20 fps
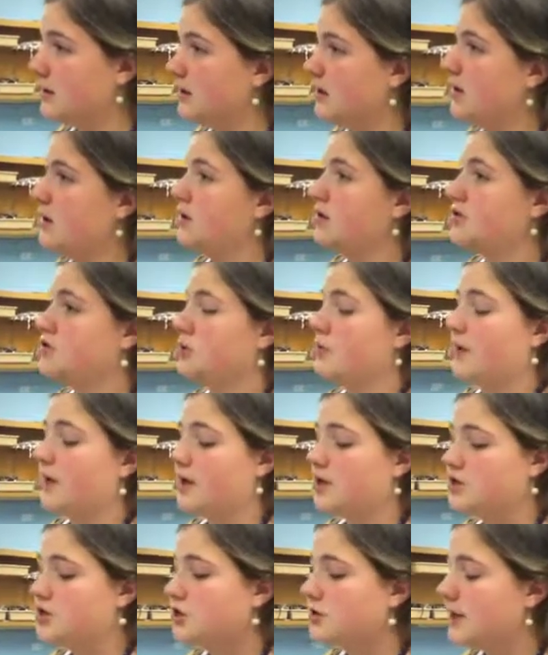So because you're
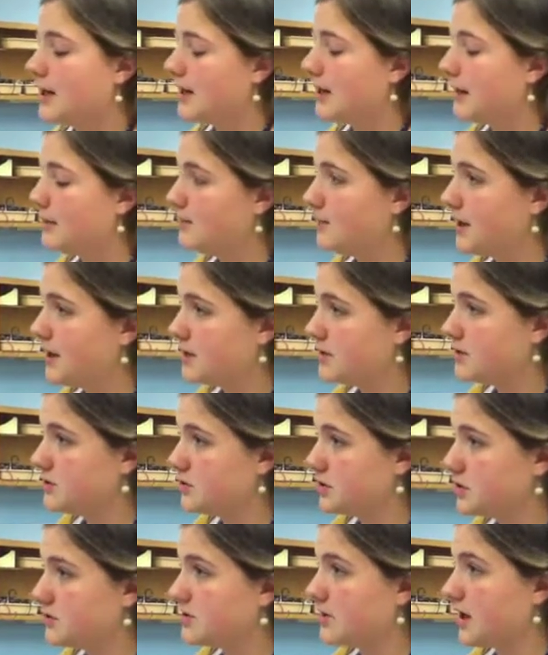taking pictures
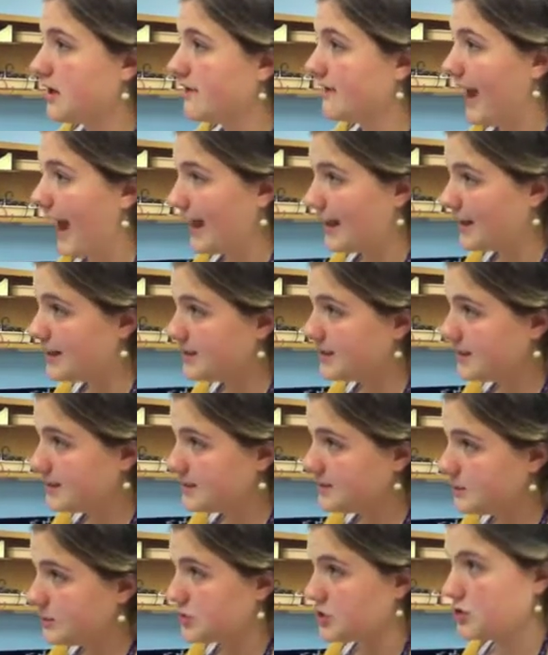of galaxies, which
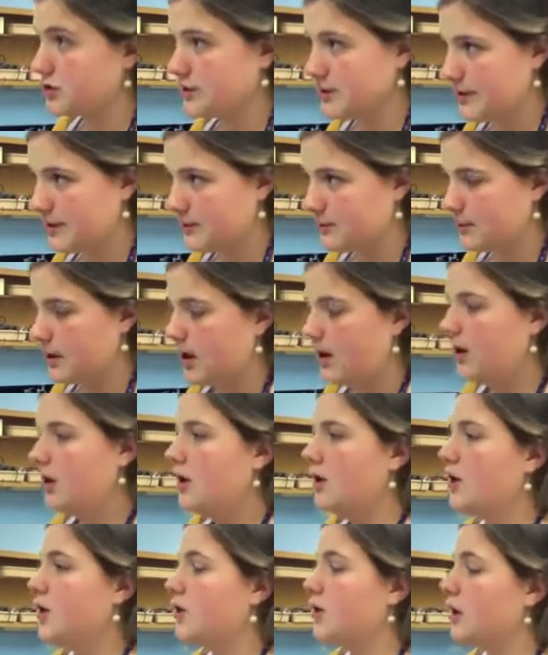are dim, you're
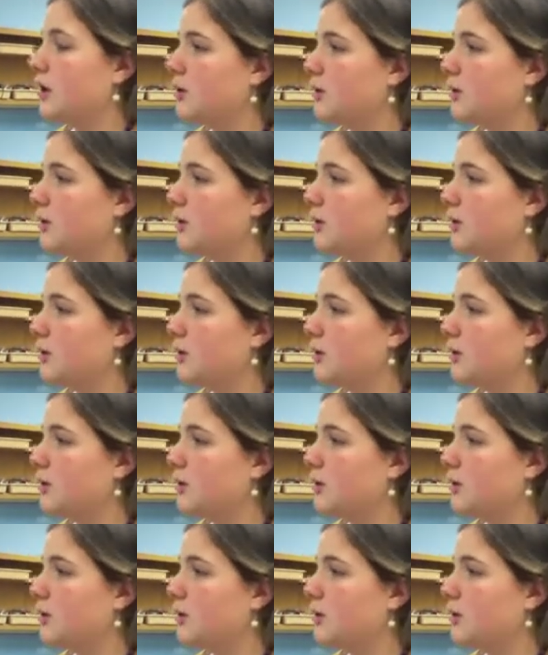going to want